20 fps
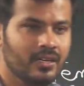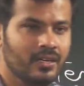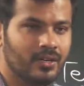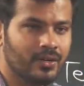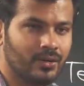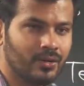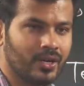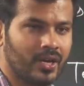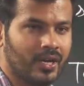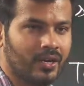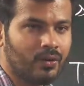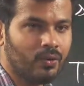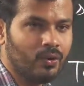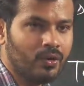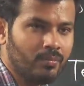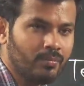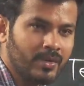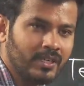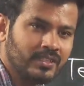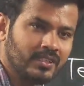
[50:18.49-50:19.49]
Okay, don't
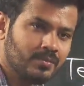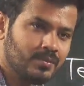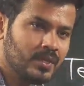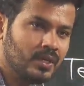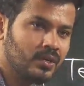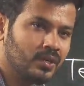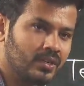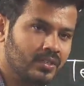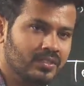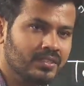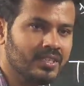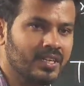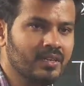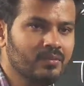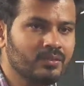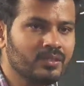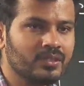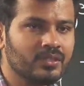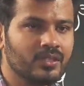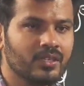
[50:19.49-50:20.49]
mix up the
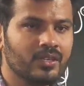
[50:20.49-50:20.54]
concepts.